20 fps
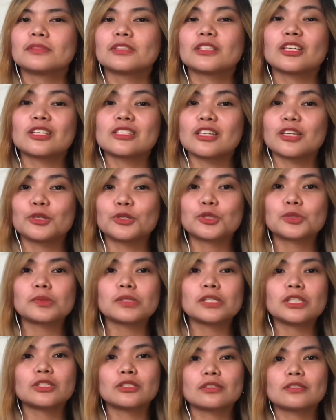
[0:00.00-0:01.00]
because I
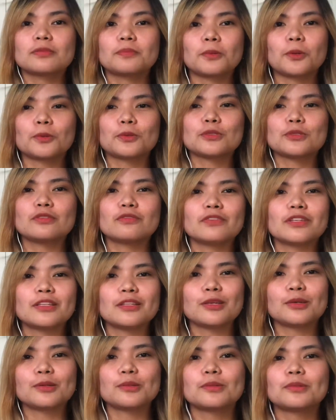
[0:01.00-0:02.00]
usually just post
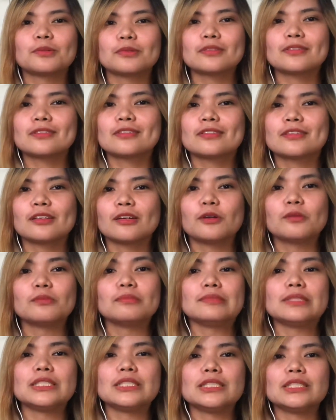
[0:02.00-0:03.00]
videos of
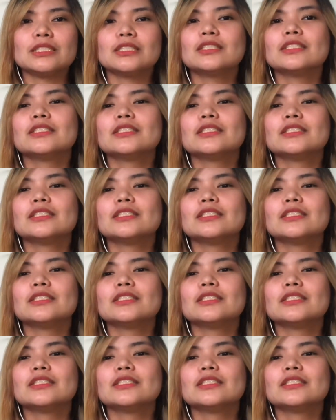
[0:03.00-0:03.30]
me,